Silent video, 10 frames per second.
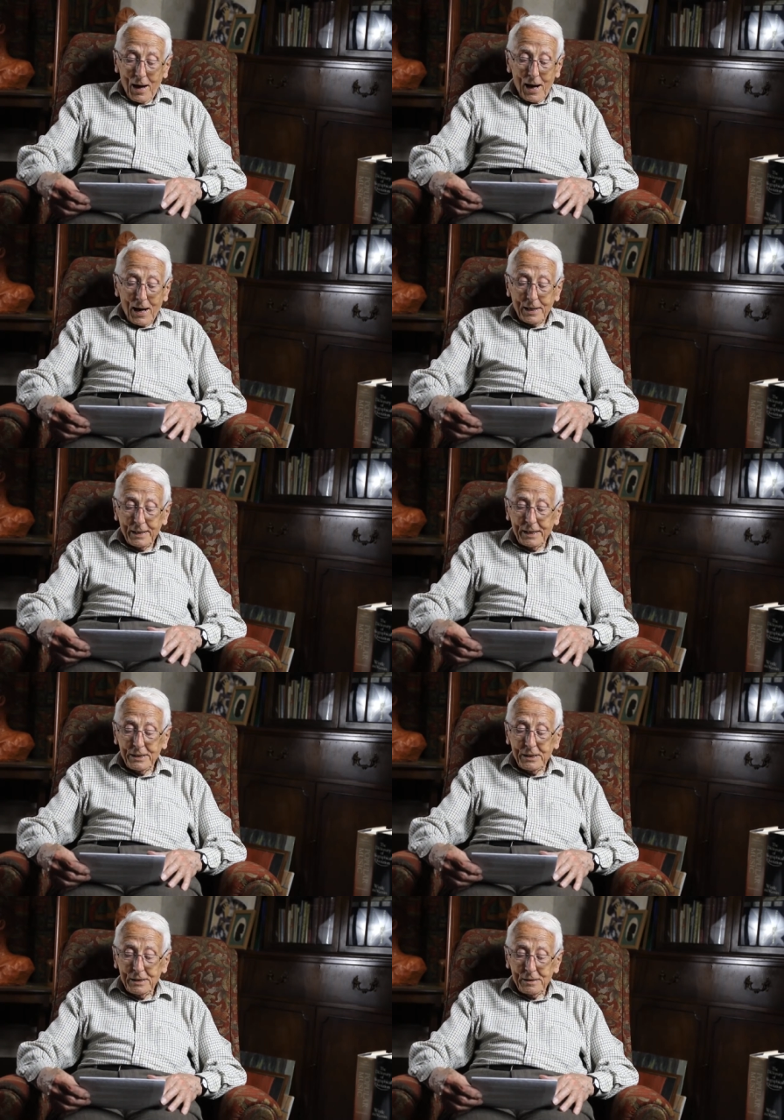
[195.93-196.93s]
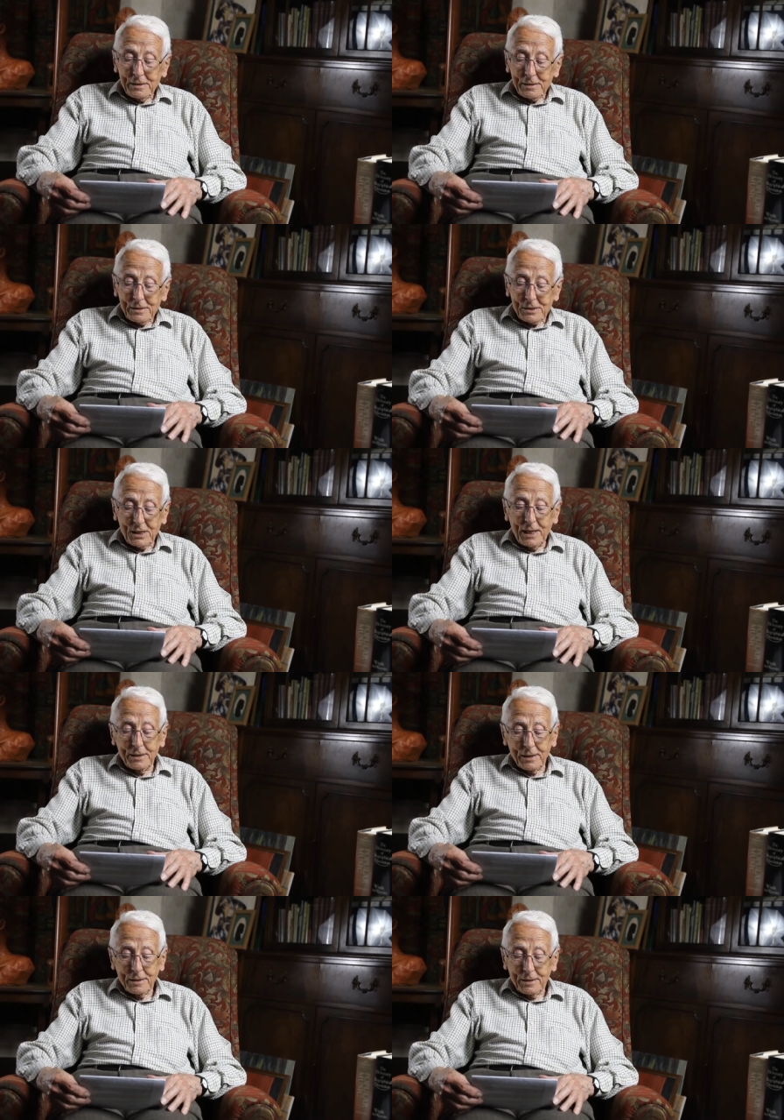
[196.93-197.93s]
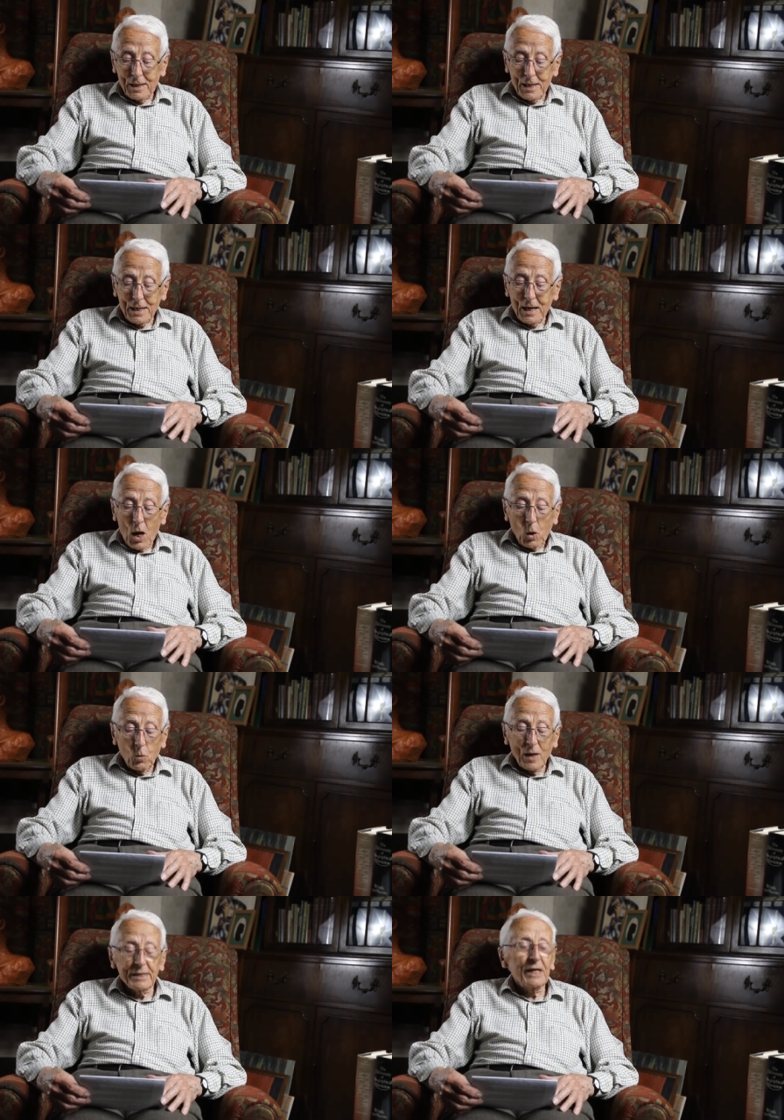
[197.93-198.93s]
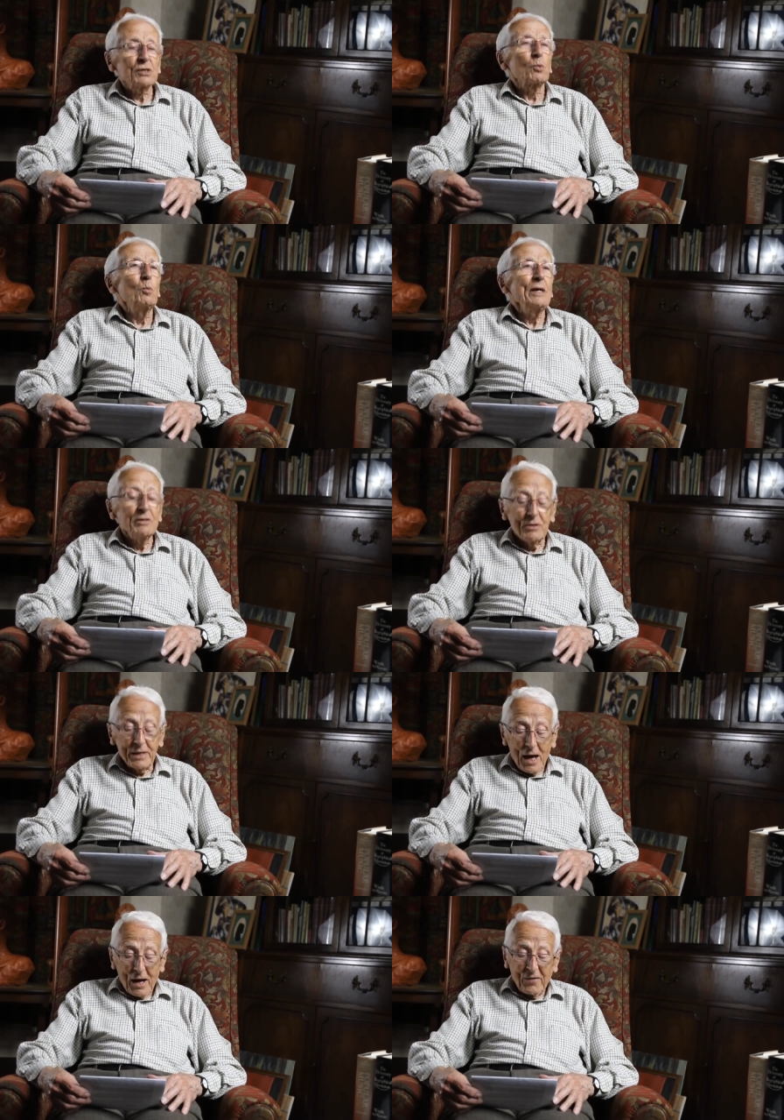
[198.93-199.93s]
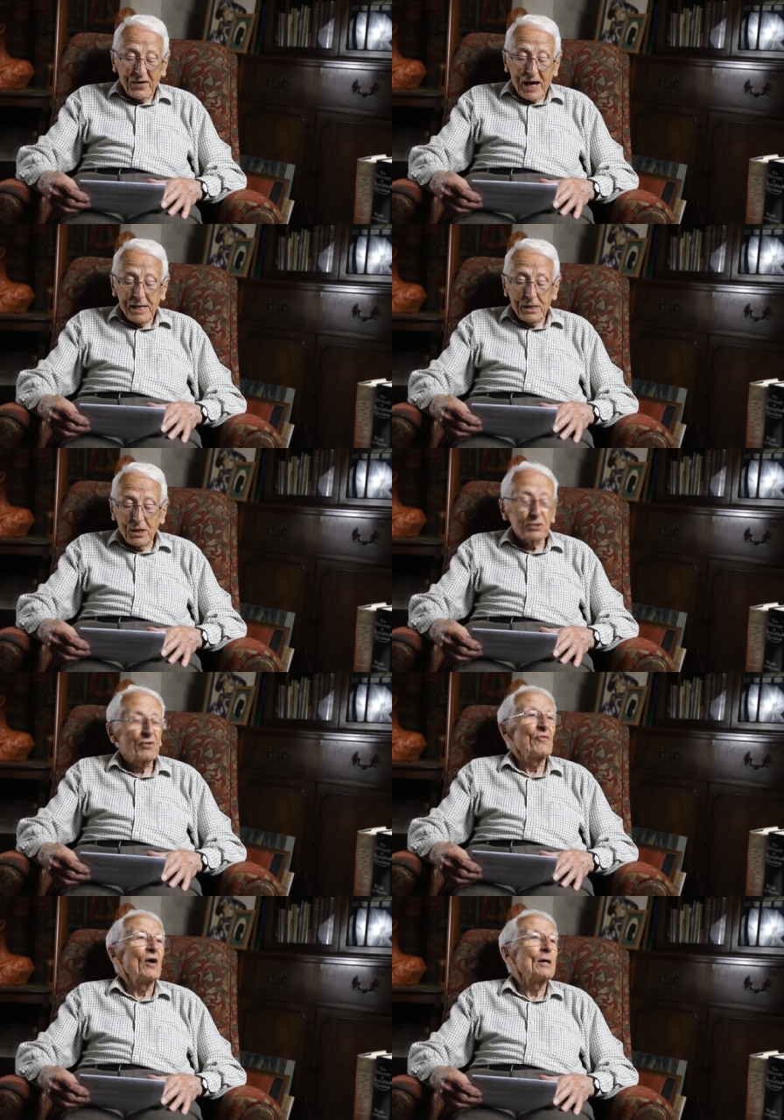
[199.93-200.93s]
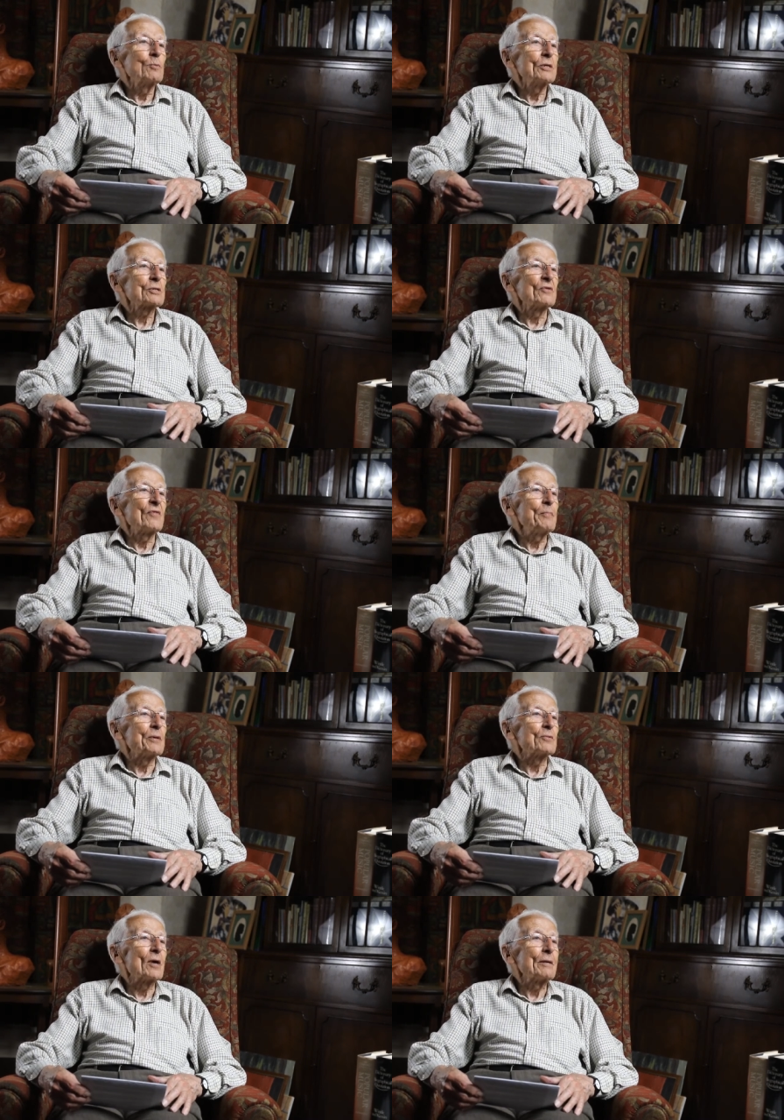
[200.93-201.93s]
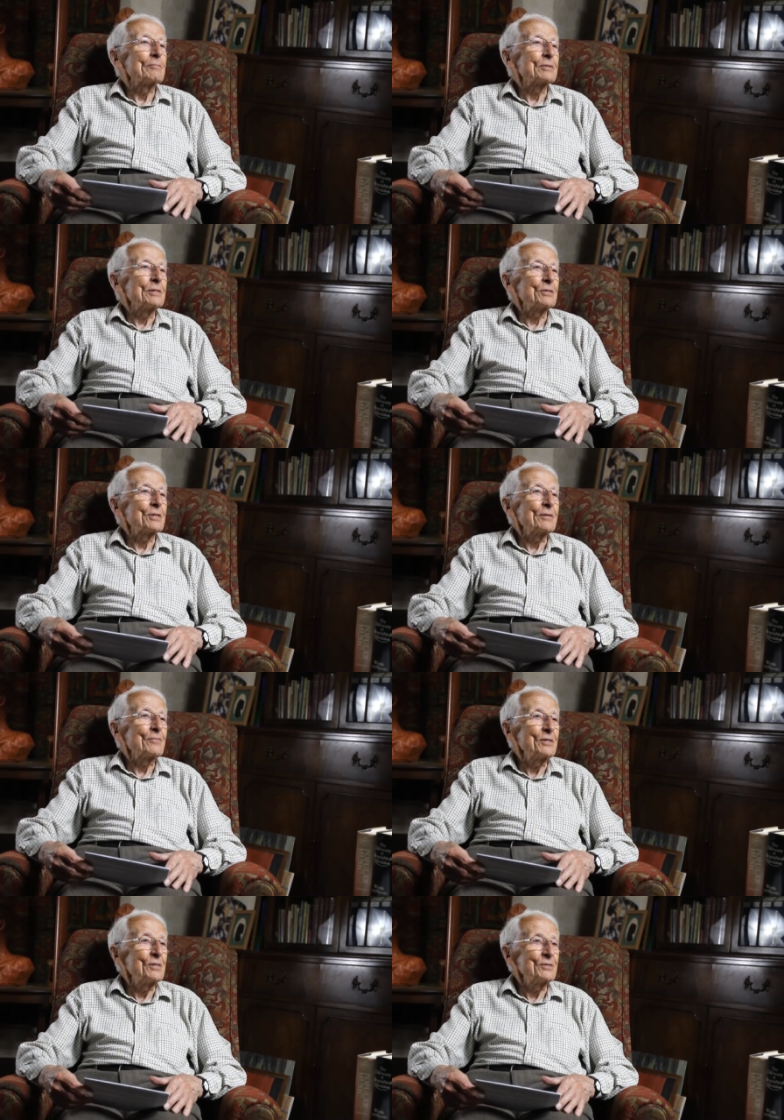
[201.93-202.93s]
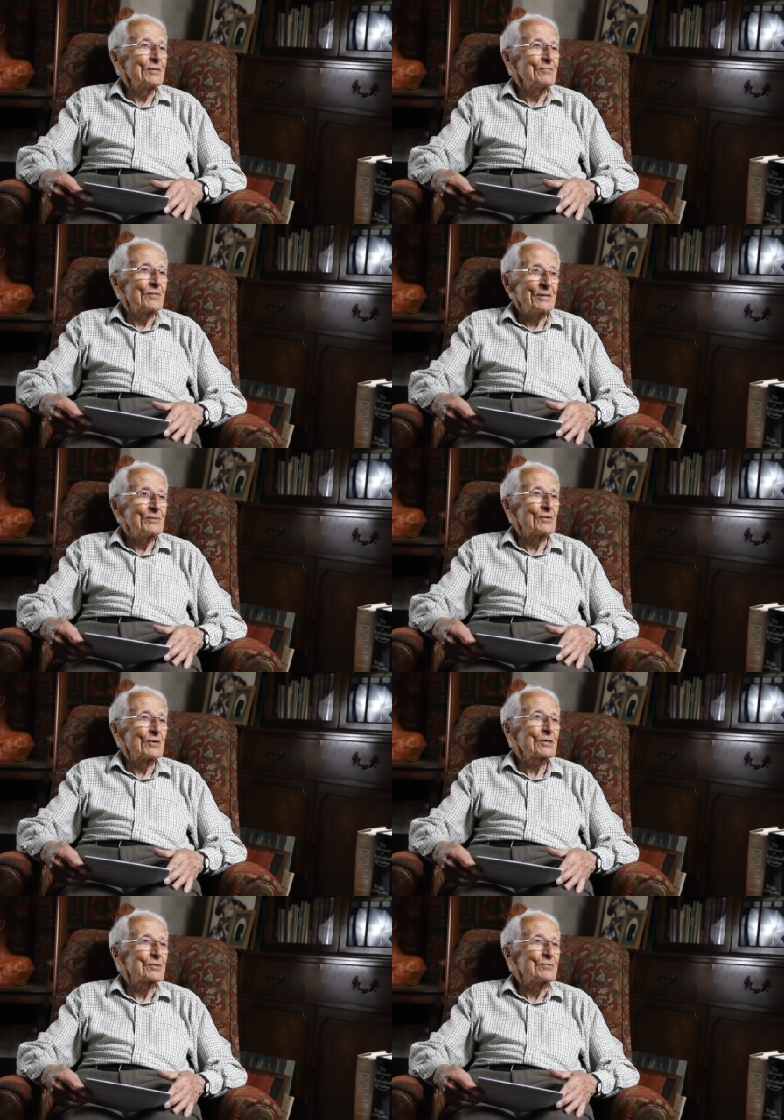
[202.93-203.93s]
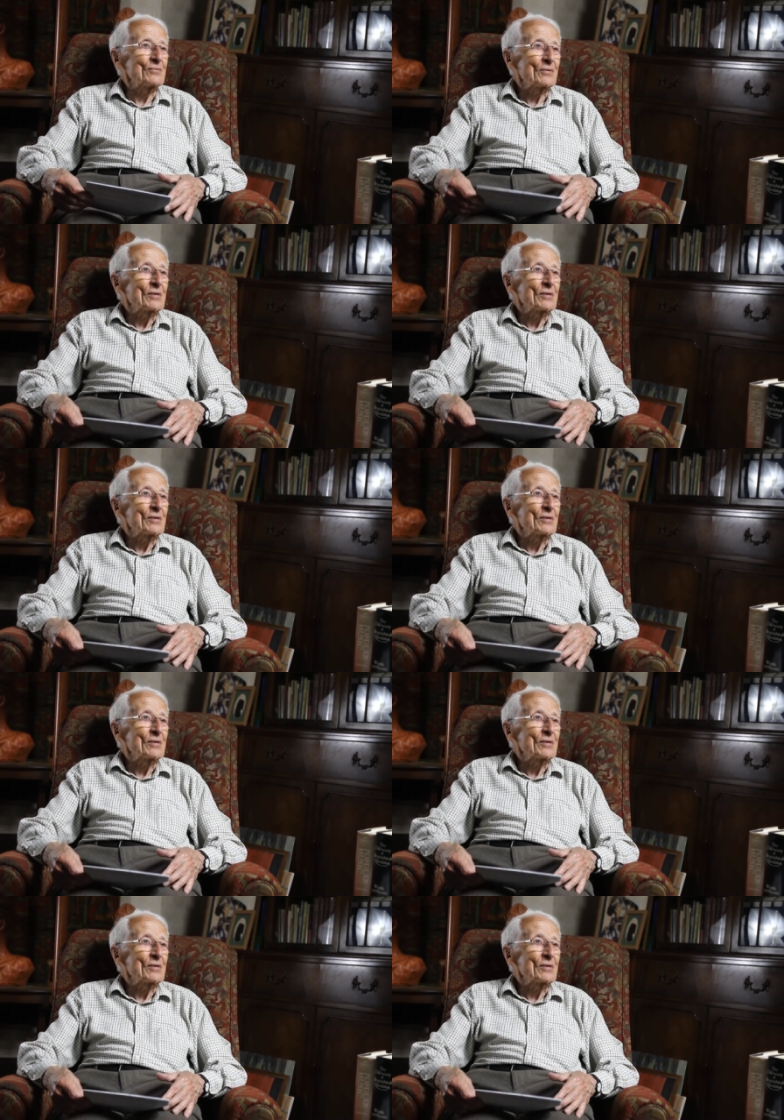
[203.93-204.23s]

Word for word: and he said uh, one gets weary of the endless fireworks of epigrams, he said. Mm. This is in the introduction